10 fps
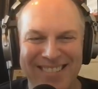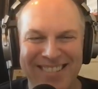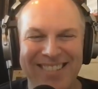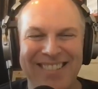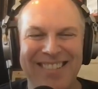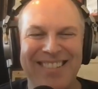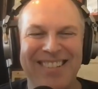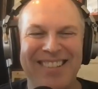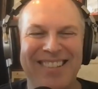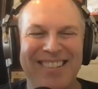
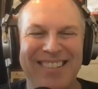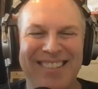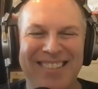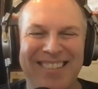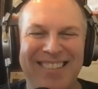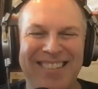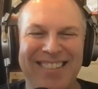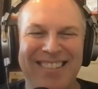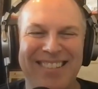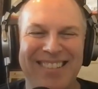
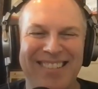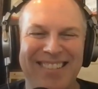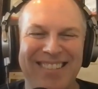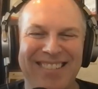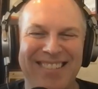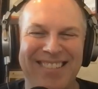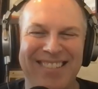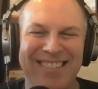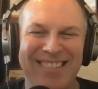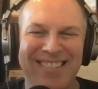
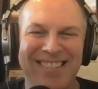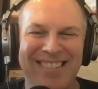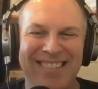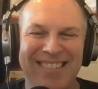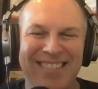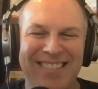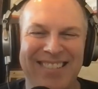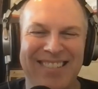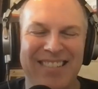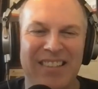
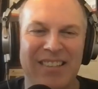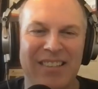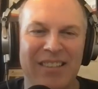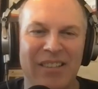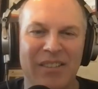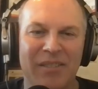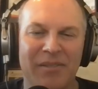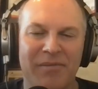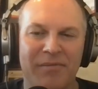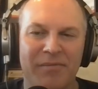
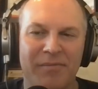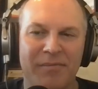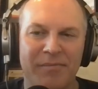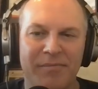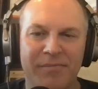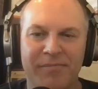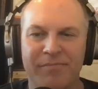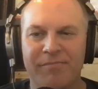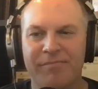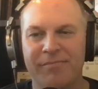
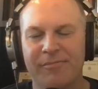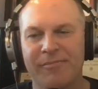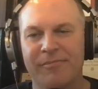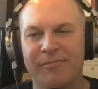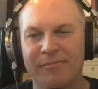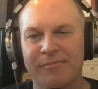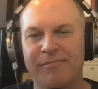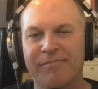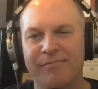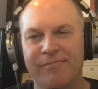
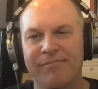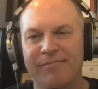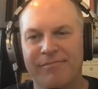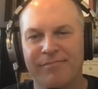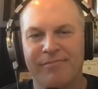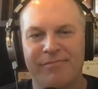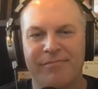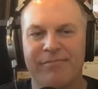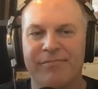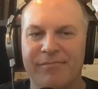[no speech]